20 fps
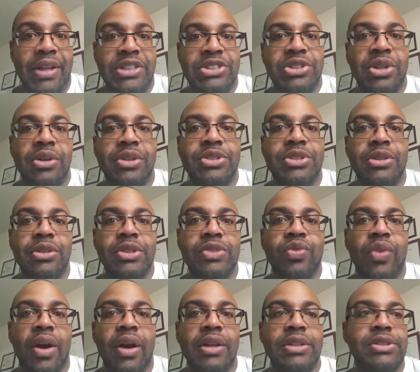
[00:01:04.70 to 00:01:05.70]
it shows you as
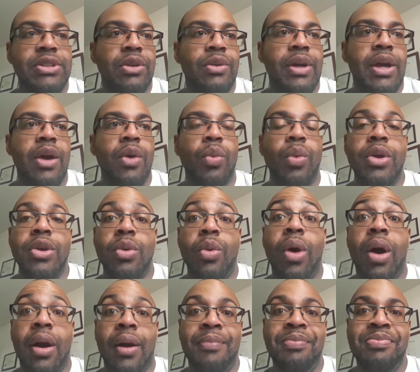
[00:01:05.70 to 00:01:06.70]
far as okay, where you
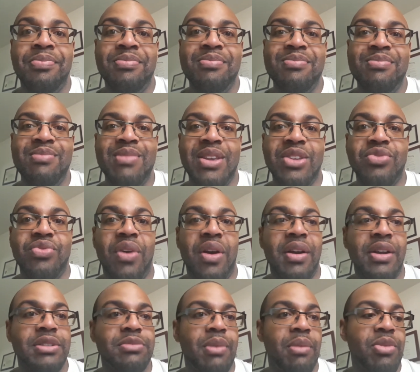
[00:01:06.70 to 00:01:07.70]
are, as
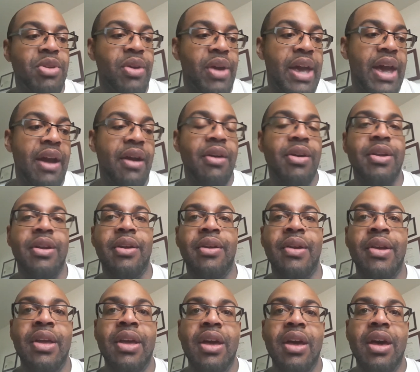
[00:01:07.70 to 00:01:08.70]
far as maybe your
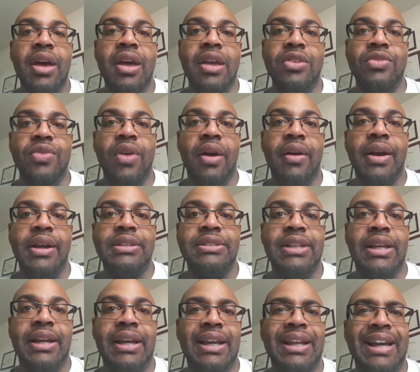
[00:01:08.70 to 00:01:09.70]
character, as far as
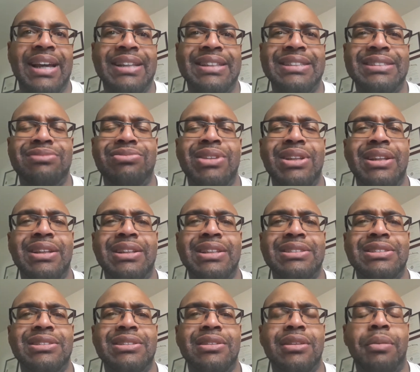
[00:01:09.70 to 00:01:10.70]
again, like it's really
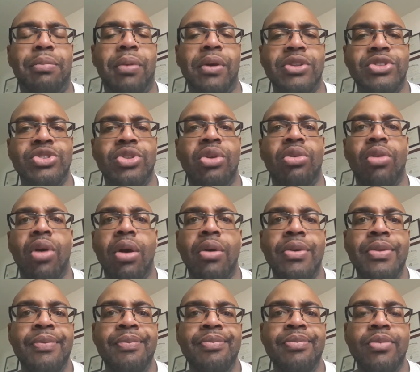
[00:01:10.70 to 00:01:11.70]
just the personal
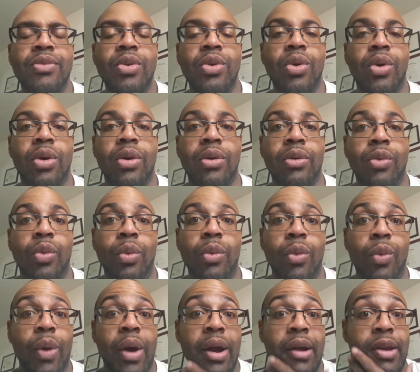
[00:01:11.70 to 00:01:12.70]
growth or
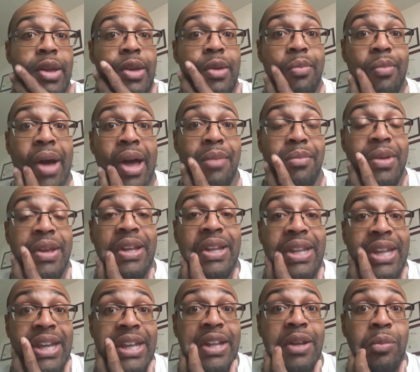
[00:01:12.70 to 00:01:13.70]
where you might be
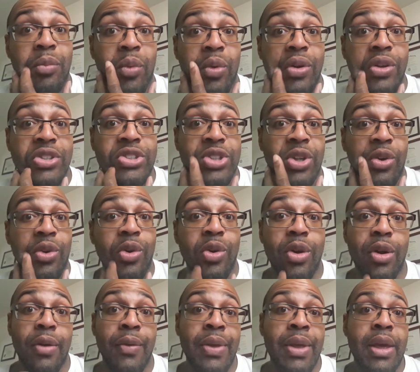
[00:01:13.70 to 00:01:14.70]
needing more so,
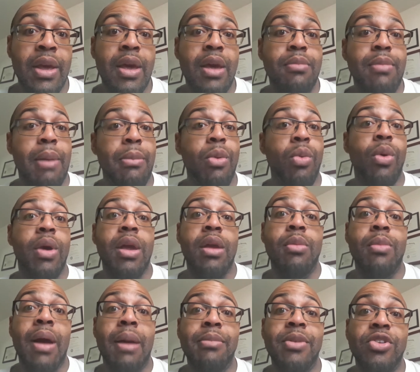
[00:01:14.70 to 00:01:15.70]
or maybe where
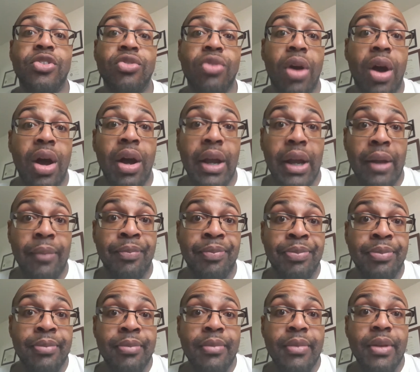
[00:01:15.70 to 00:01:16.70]
you might be strong in.
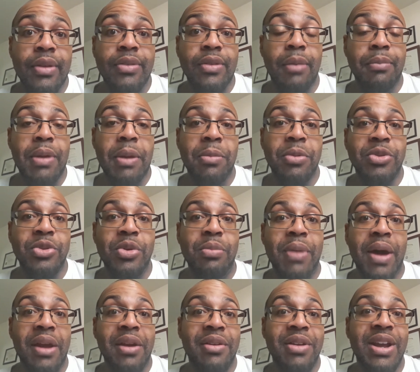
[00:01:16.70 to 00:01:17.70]
Some people do
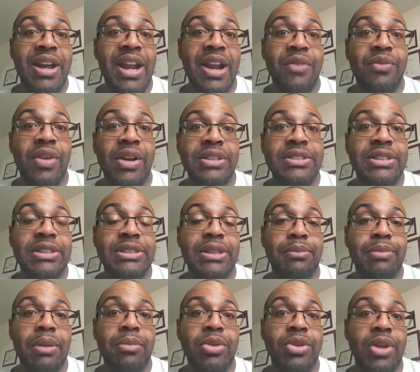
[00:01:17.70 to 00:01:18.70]
better in adversity,
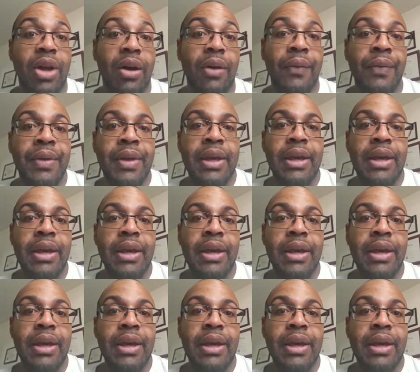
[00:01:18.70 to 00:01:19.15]
some people don't.